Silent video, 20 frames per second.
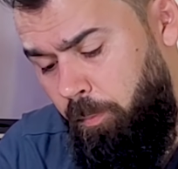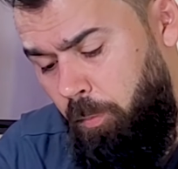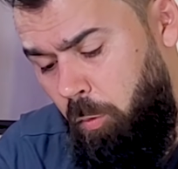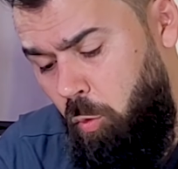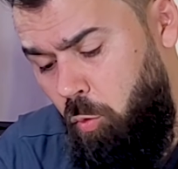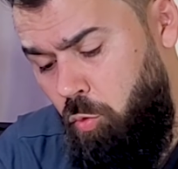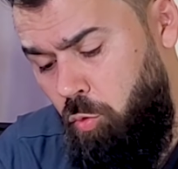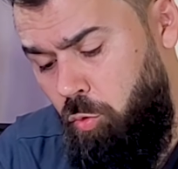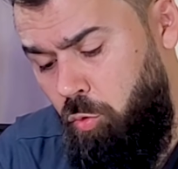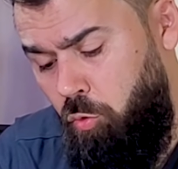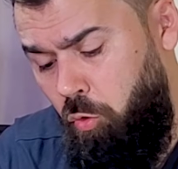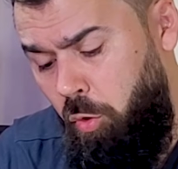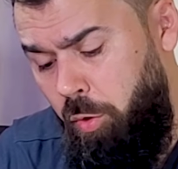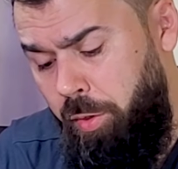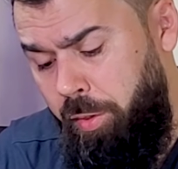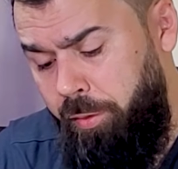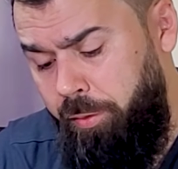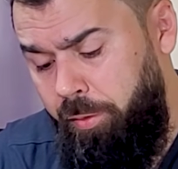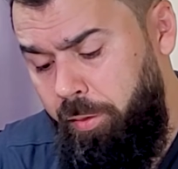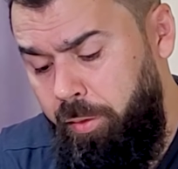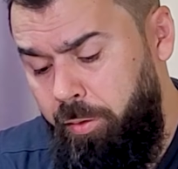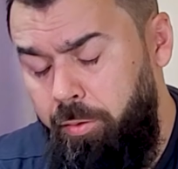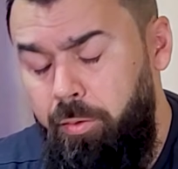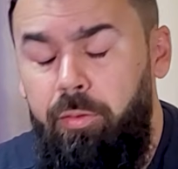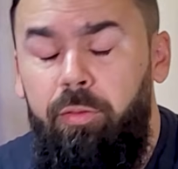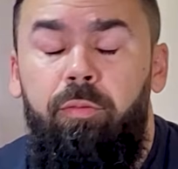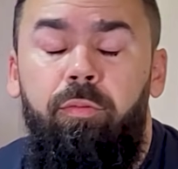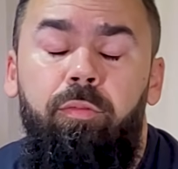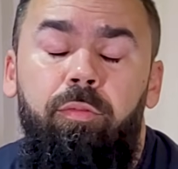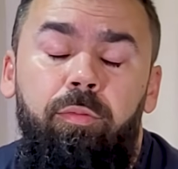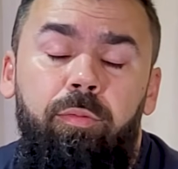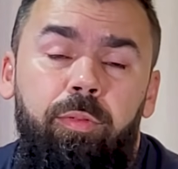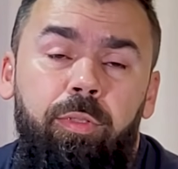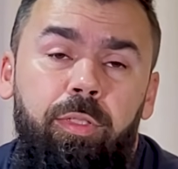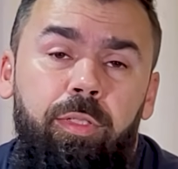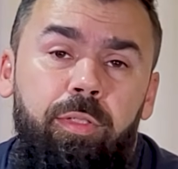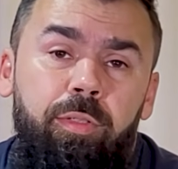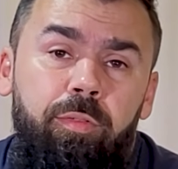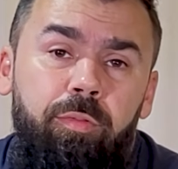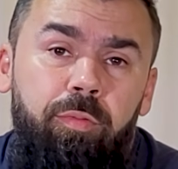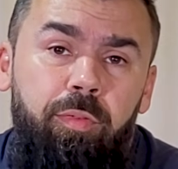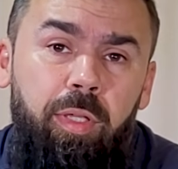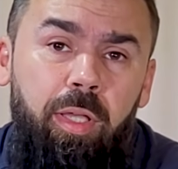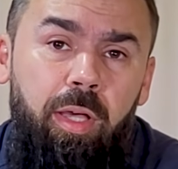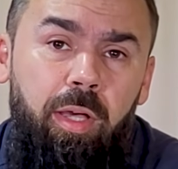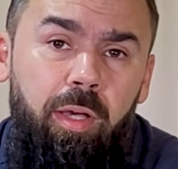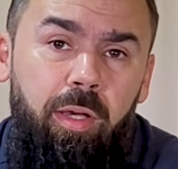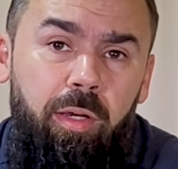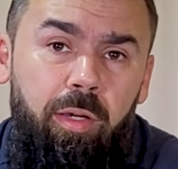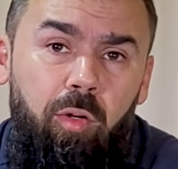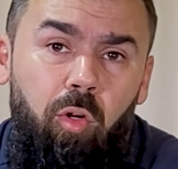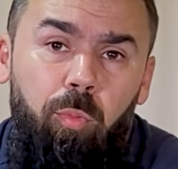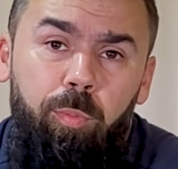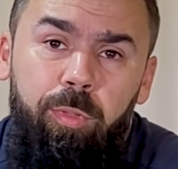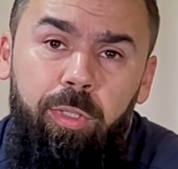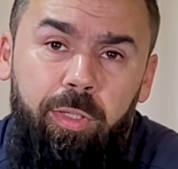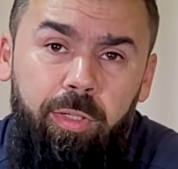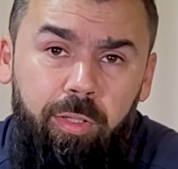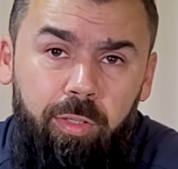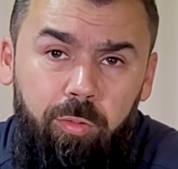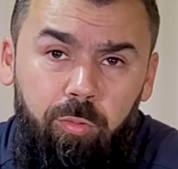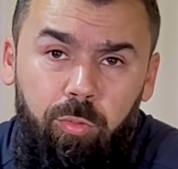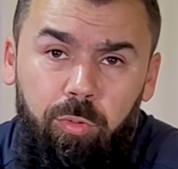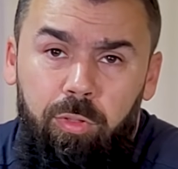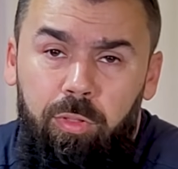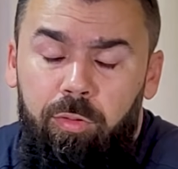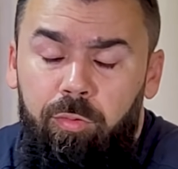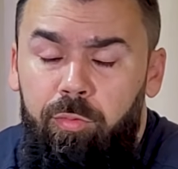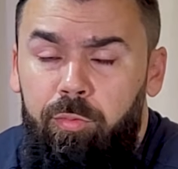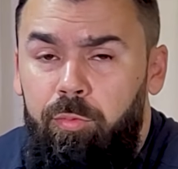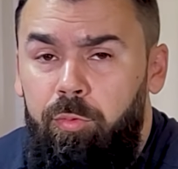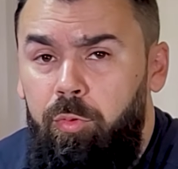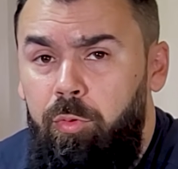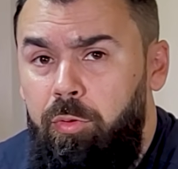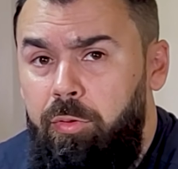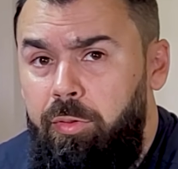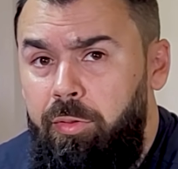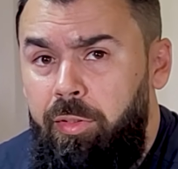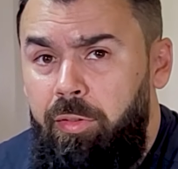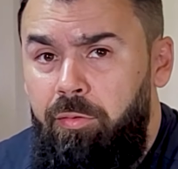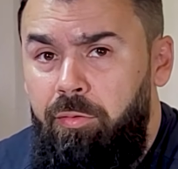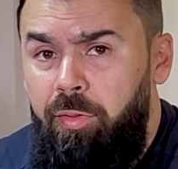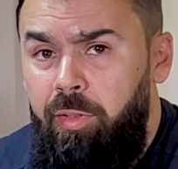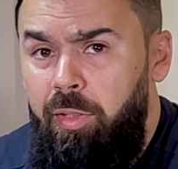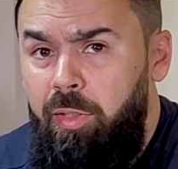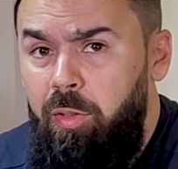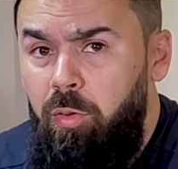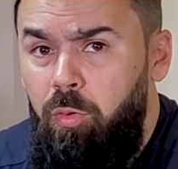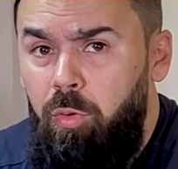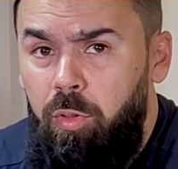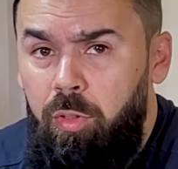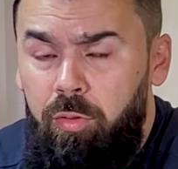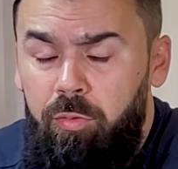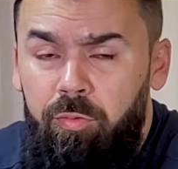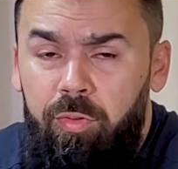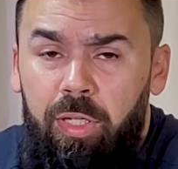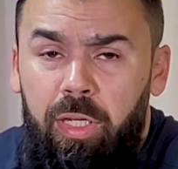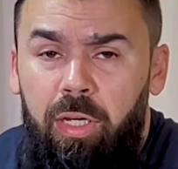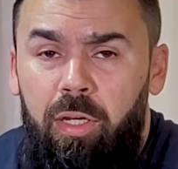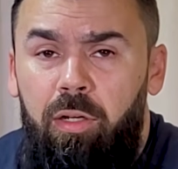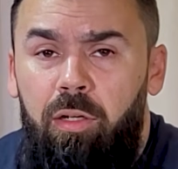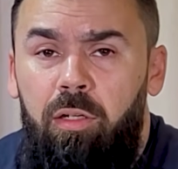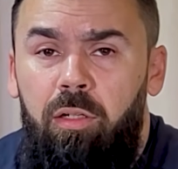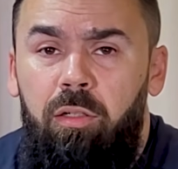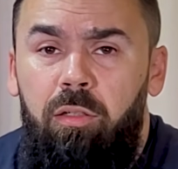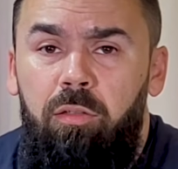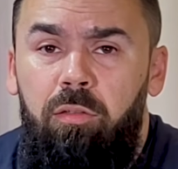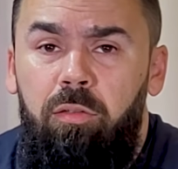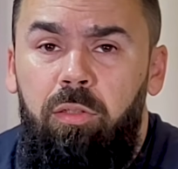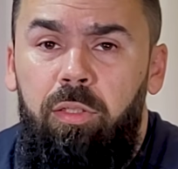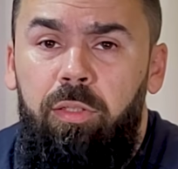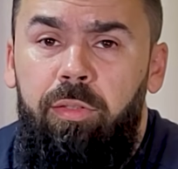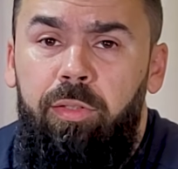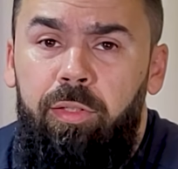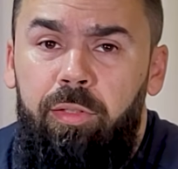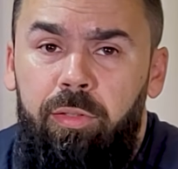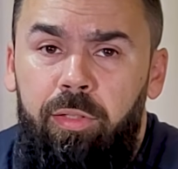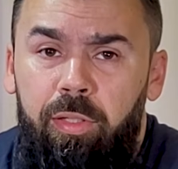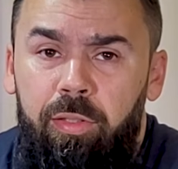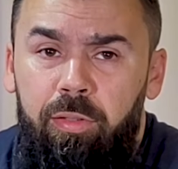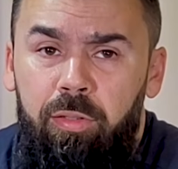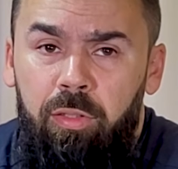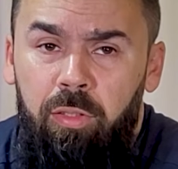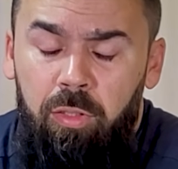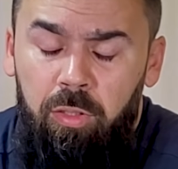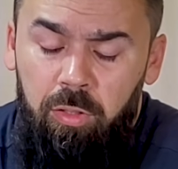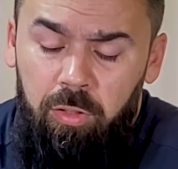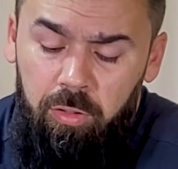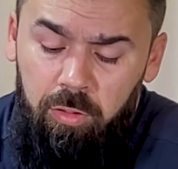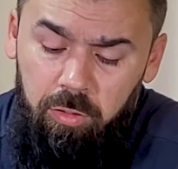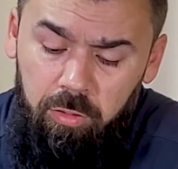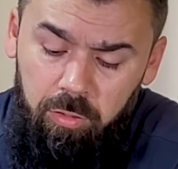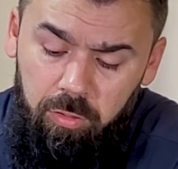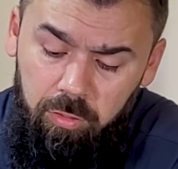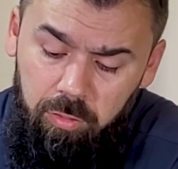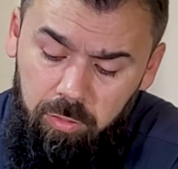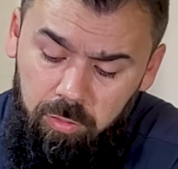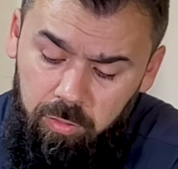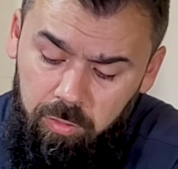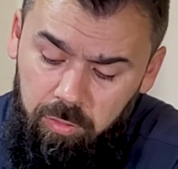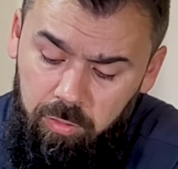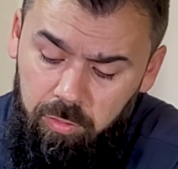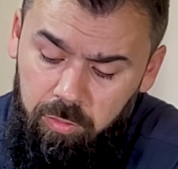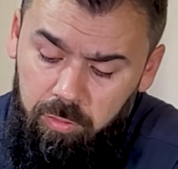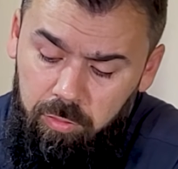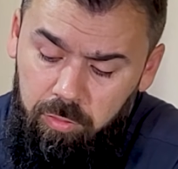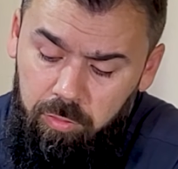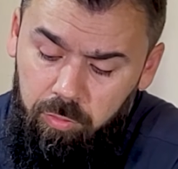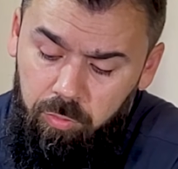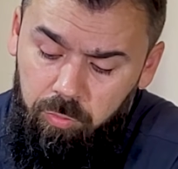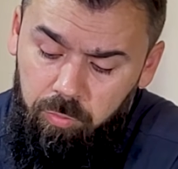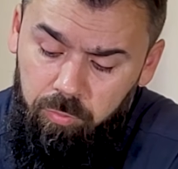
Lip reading: You should connect this via optical to the TV or via internet to